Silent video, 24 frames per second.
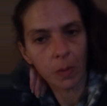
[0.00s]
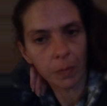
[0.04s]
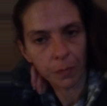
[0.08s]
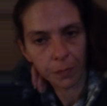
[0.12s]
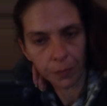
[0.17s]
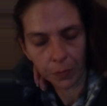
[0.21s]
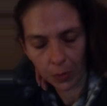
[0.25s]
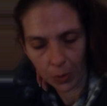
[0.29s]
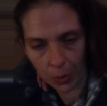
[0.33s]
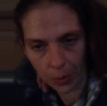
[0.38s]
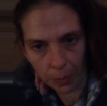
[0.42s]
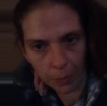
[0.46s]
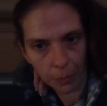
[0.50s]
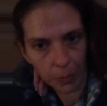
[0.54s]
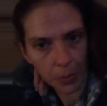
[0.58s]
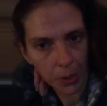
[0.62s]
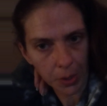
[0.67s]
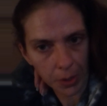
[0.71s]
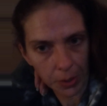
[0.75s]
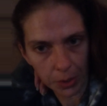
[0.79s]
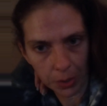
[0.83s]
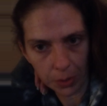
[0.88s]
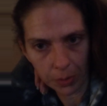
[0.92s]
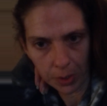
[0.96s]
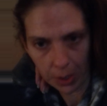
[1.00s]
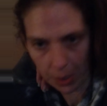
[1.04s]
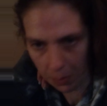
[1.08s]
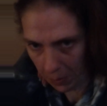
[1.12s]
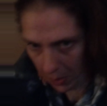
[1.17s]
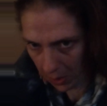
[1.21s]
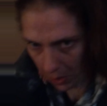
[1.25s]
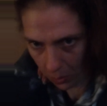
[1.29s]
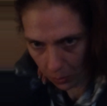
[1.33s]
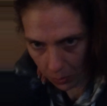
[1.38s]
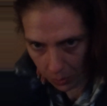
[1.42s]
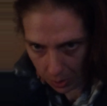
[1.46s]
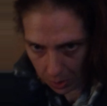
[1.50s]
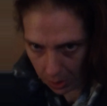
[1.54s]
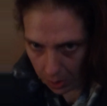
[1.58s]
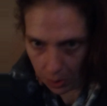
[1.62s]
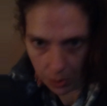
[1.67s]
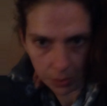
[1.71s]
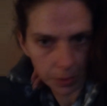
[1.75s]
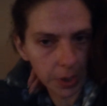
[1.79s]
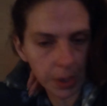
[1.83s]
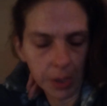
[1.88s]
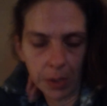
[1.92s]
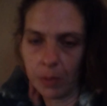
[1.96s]
from UC Medical
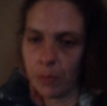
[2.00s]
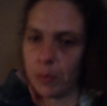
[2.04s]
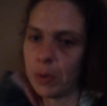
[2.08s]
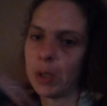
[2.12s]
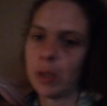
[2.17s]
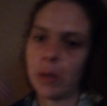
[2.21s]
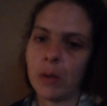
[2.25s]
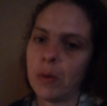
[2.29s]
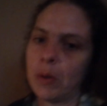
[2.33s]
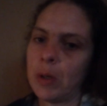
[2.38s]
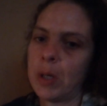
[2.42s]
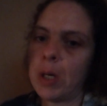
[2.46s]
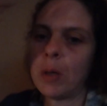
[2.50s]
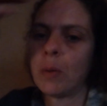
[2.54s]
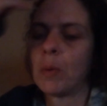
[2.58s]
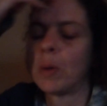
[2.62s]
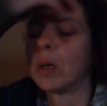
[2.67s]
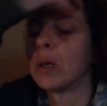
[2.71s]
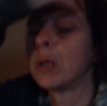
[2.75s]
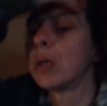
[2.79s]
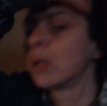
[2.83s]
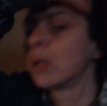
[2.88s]
Center. And they were like, okay, well,